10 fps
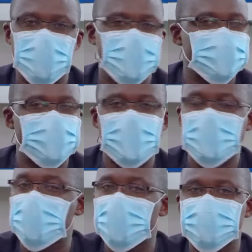What is it
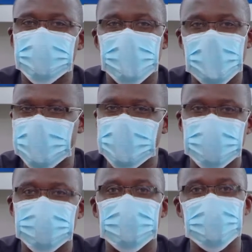that causes
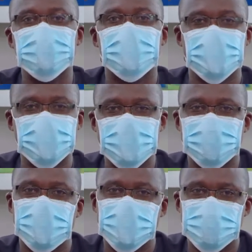relationships to lose passion in the
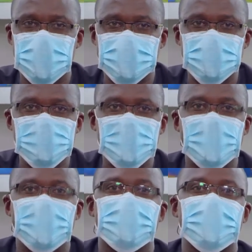first place?
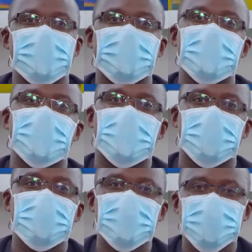And then
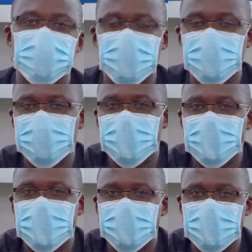how do we
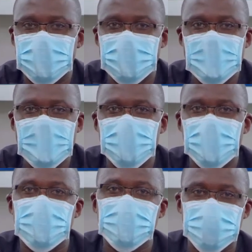rekindle it?
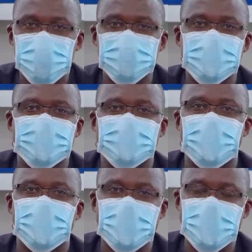Marie Rose
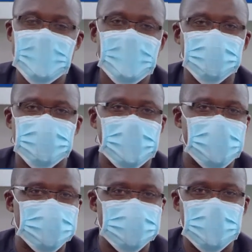Saki, who's a
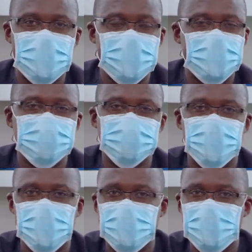counselor and an
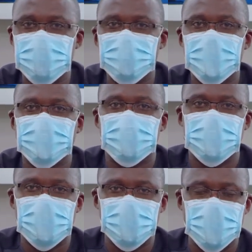entrepreneur, is going
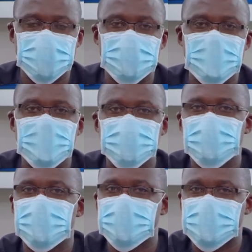to help us
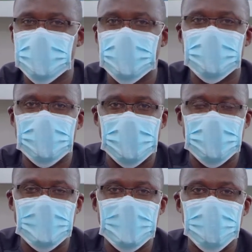to understand that.
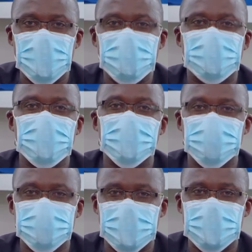But before we
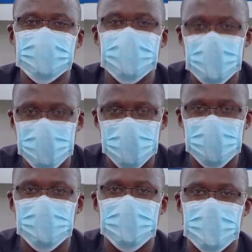do that, let's take a
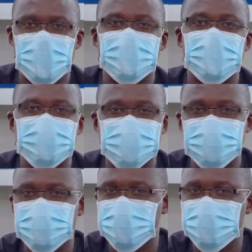look at this.